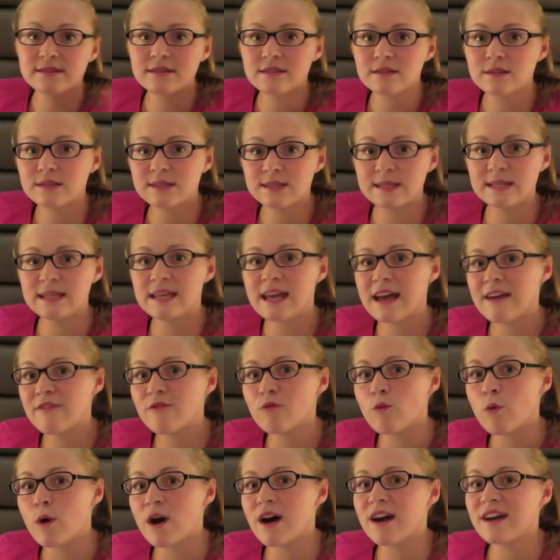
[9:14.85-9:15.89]

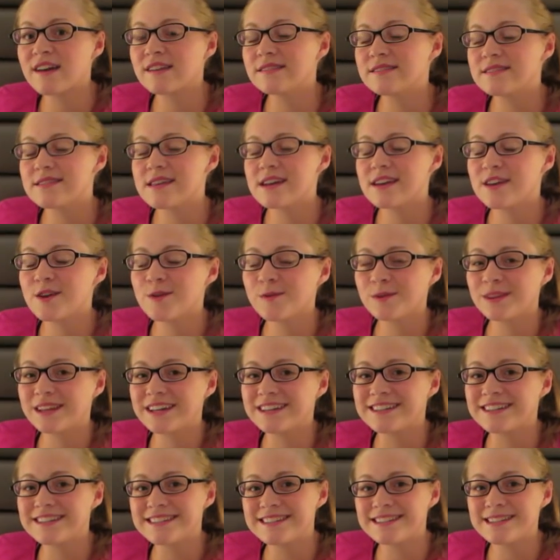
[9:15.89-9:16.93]
CF wise that you would
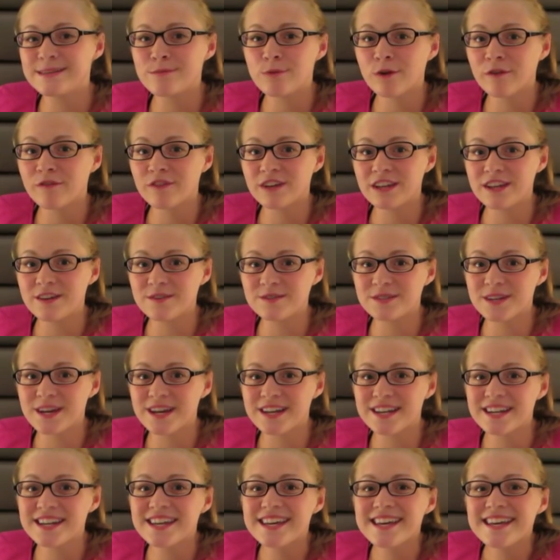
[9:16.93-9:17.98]
like to see more videos
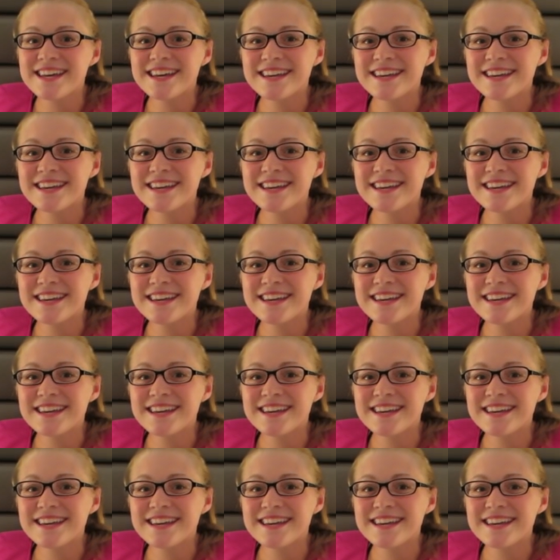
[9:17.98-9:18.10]
on.